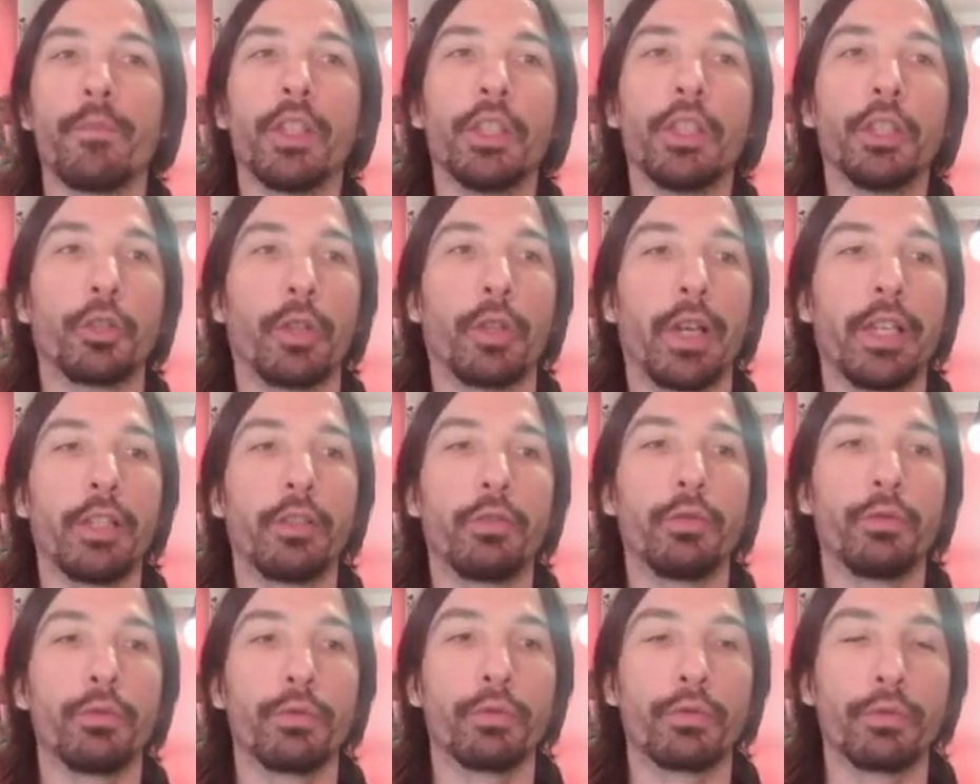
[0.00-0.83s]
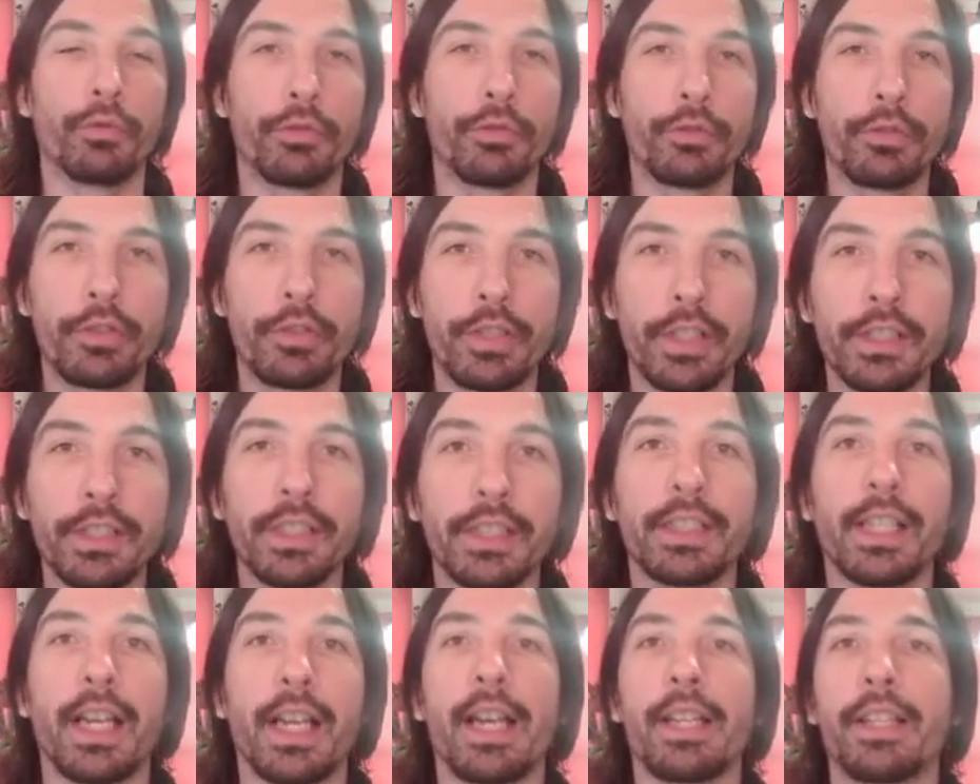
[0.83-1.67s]
trying to
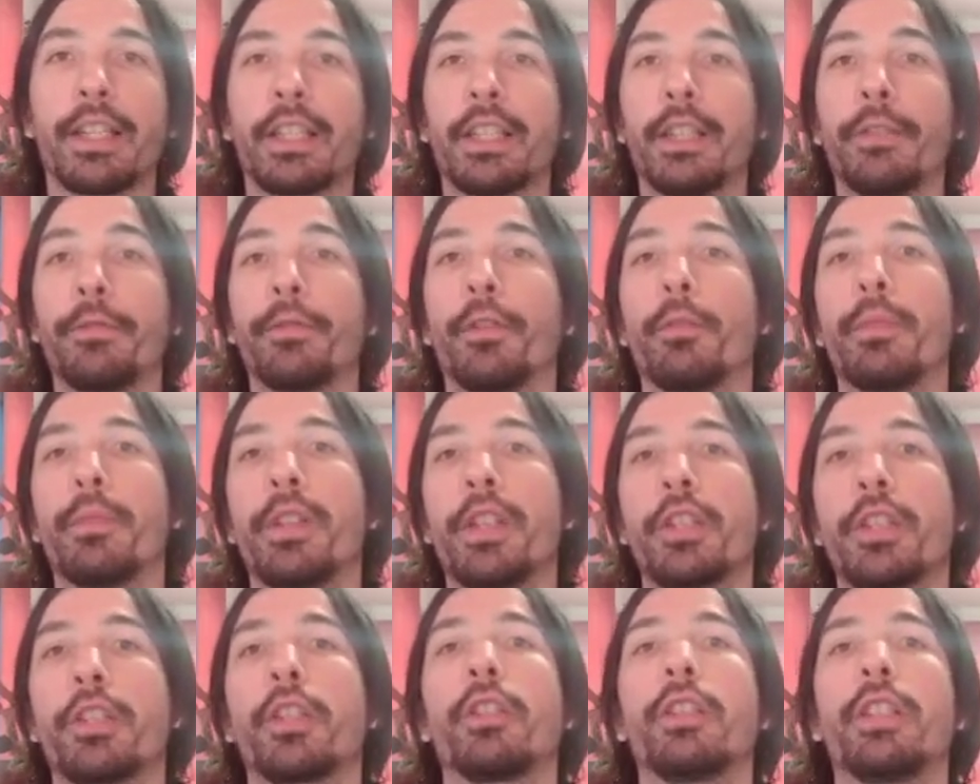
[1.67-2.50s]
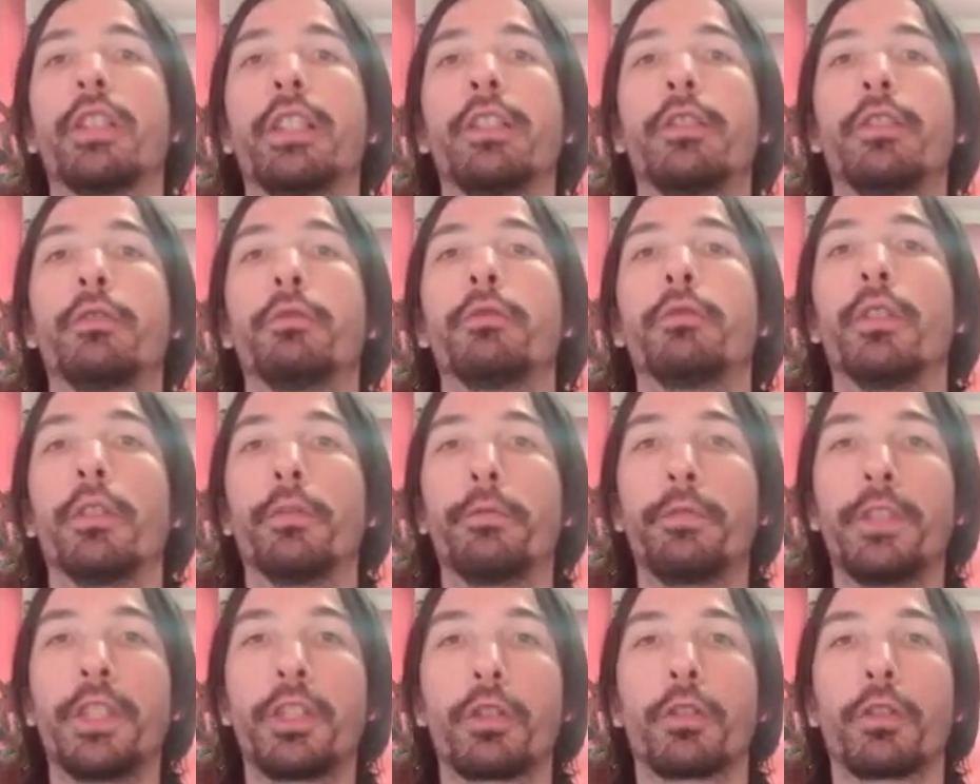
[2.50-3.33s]
synthesize that information into a
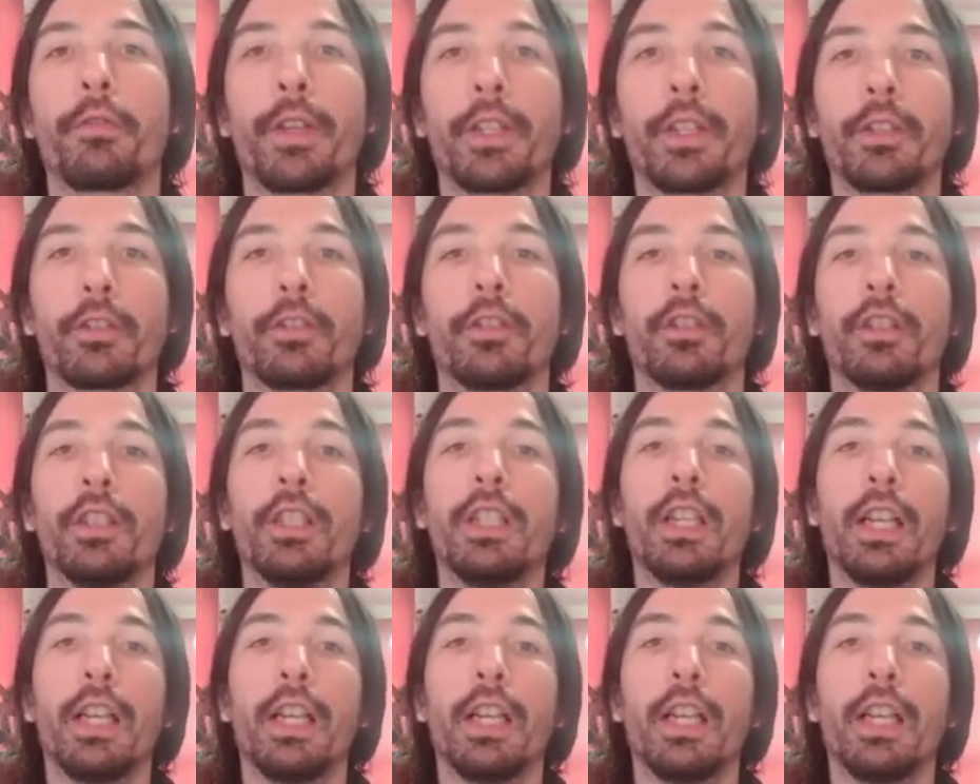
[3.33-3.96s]
feature vector,